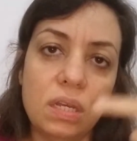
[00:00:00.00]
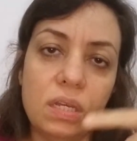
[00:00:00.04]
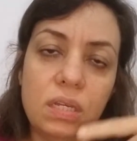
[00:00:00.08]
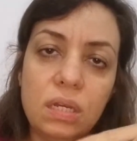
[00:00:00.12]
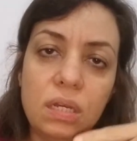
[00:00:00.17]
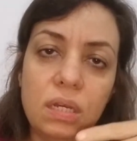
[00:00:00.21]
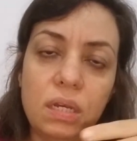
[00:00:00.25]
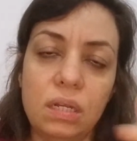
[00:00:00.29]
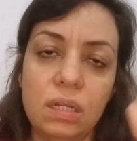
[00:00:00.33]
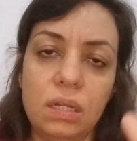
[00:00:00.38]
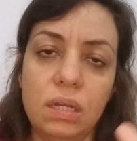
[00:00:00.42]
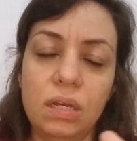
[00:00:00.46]

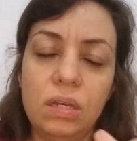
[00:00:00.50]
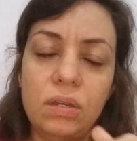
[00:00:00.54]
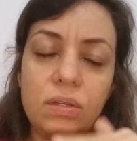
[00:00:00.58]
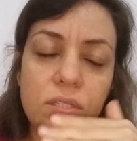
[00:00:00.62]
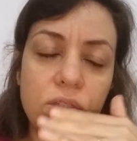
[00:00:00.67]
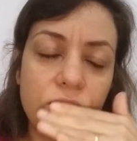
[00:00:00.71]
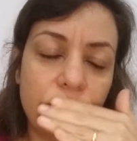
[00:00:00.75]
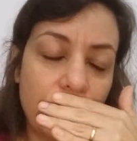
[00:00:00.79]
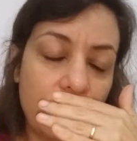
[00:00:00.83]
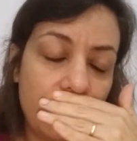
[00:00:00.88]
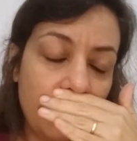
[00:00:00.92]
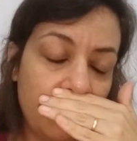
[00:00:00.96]

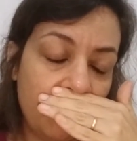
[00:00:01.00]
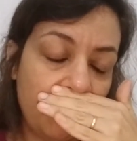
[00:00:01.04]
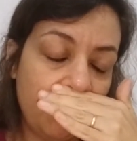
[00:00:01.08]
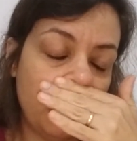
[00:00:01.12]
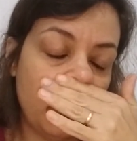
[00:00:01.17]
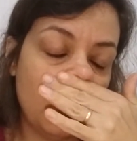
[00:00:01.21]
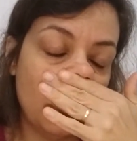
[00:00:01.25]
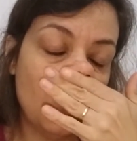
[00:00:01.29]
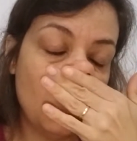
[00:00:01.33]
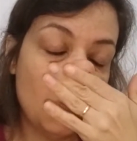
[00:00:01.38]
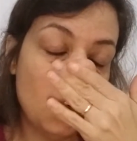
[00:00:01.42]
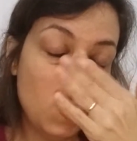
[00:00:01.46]
It's very
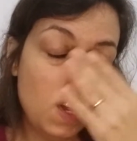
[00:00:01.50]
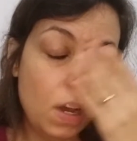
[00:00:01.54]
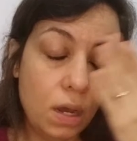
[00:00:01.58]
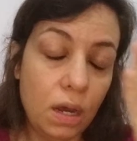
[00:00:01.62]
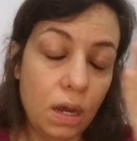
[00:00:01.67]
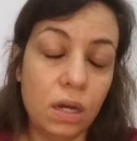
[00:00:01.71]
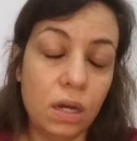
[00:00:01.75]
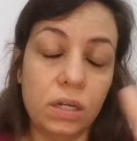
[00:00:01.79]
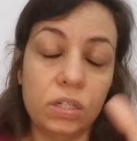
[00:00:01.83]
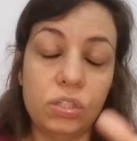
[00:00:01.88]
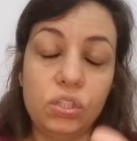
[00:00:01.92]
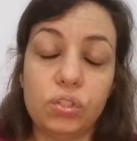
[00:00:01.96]
few
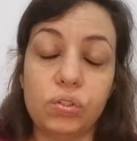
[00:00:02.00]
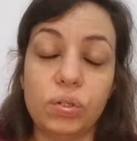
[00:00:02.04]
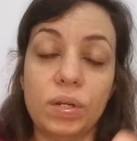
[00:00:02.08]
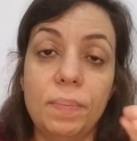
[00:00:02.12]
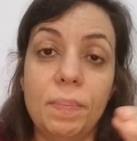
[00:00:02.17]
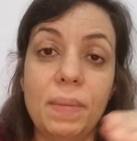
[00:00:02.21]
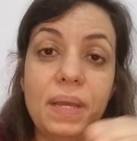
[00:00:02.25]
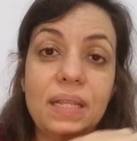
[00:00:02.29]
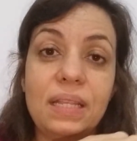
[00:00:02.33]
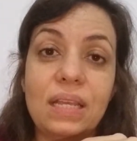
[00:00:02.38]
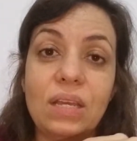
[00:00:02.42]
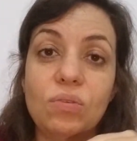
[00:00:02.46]

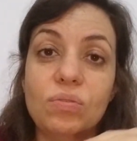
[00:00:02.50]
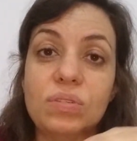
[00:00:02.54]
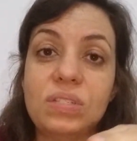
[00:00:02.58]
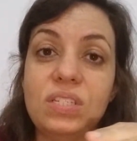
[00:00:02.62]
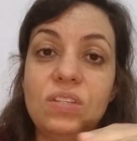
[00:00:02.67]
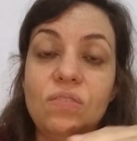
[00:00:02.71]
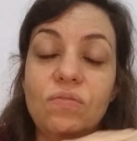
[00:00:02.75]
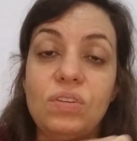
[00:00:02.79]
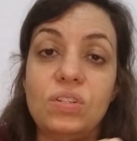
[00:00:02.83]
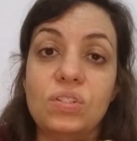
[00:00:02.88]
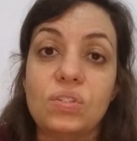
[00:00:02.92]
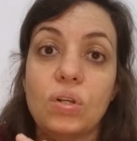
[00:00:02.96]
treatment that you
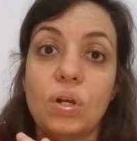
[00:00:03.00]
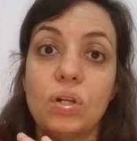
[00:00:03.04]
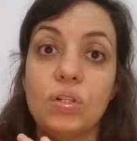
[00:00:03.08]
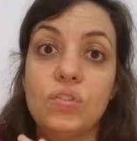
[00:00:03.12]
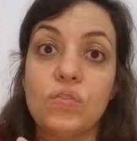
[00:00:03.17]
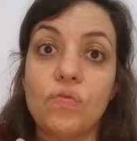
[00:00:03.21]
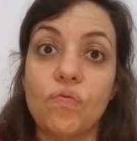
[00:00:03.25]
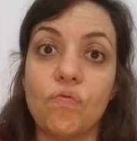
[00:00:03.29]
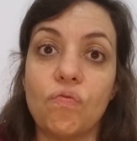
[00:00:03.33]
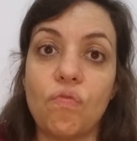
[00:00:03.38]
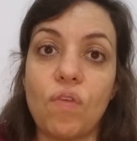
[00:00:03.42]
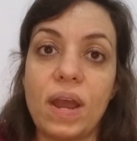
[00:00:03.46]
see
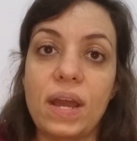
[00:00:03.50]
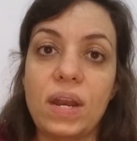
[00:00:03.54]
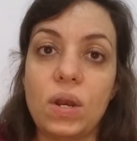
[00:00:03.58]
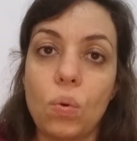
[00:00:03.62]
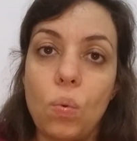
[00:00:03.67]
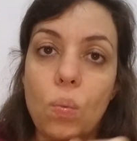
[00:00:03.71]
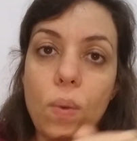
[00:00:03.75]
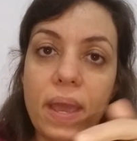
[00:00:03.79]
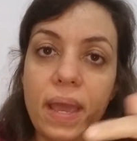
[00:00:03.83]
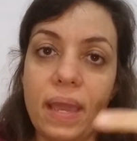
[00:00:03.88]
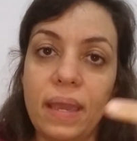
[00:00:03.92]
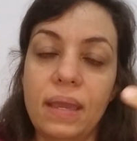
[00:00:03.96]
results right
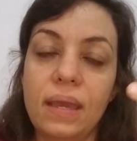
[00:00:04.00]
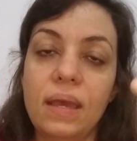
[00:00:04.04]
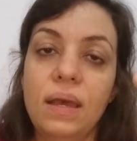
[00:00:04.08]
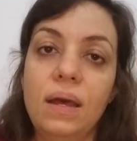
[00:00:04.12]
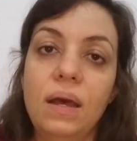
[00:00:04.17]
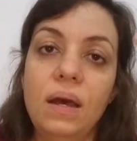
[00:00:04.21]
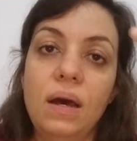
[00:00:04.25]
away.